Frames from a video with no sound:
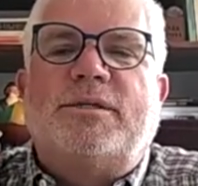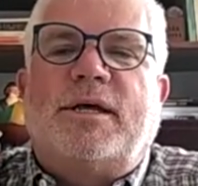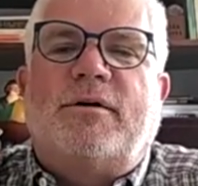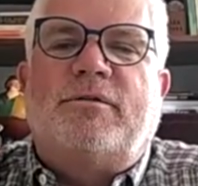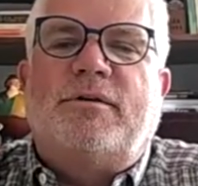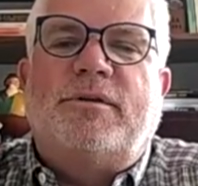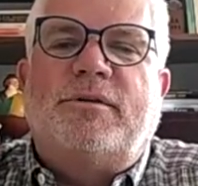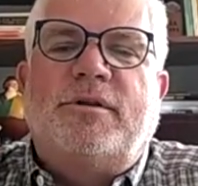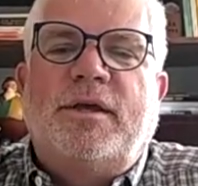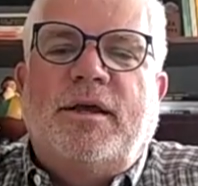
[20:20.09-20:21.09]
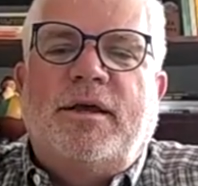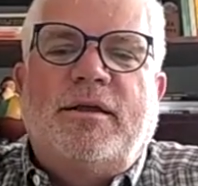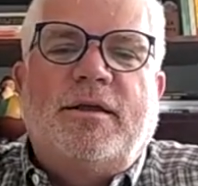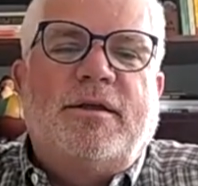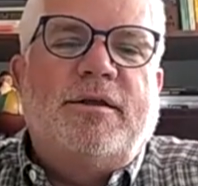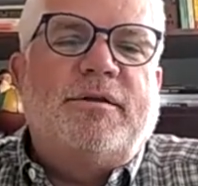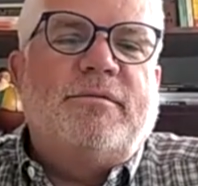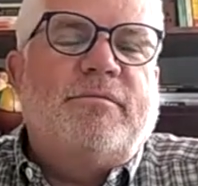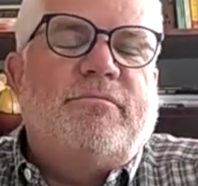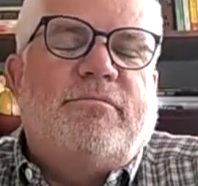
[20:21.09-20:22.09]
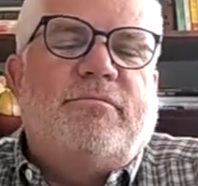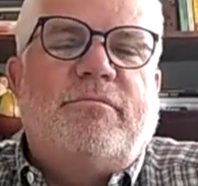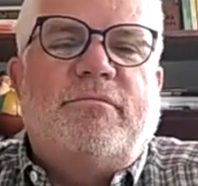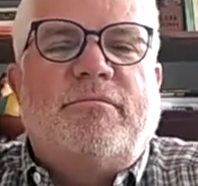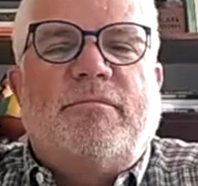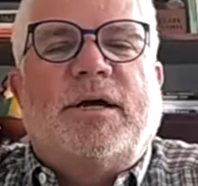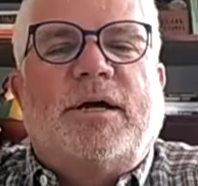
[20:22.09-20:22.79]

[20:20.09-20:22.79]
I don't even, I